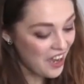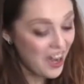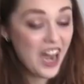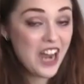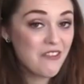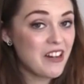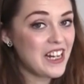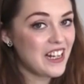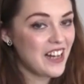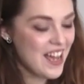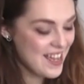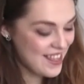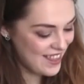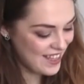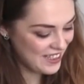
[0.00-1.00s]
I really
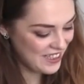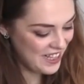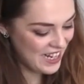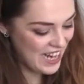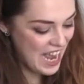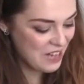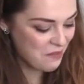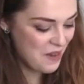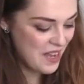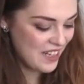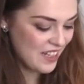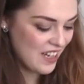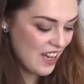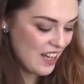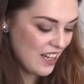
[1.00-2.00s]
like things like
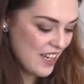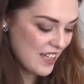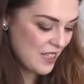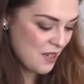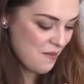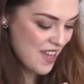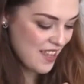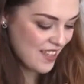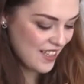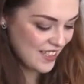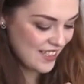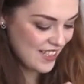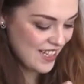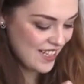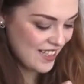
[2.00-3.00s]
admin. I like to make
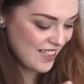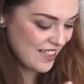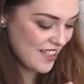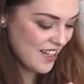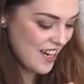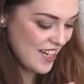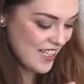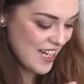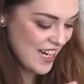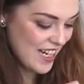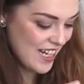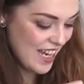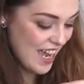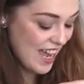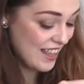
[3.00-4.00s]
things neat and
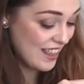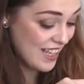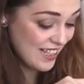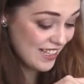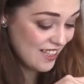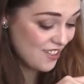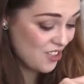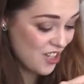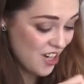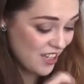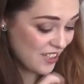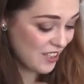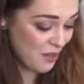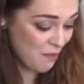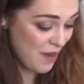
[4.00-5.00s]
tidy, and this is
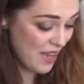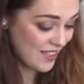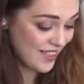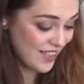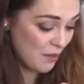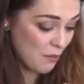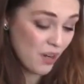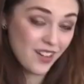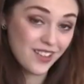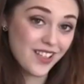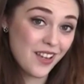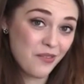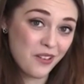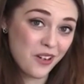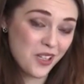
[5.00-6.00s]
just the best thing Mark's
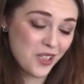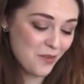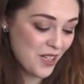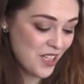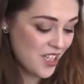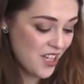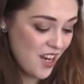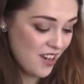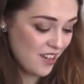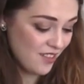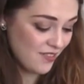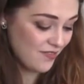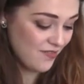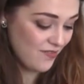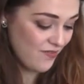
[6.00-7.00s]
ever asked me to do.
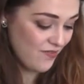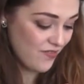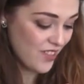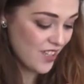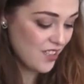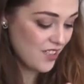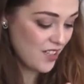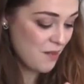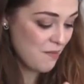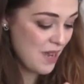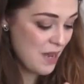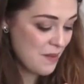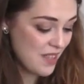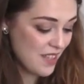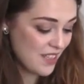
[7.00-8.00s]
Do you know,
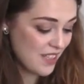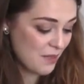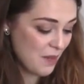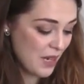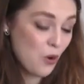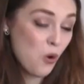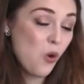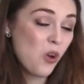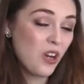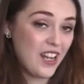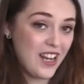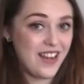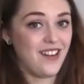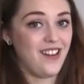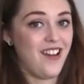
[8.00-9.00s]
maybe this is my
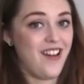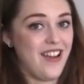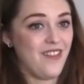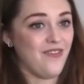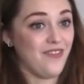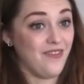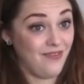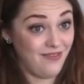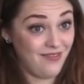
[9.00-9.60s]
calling in life.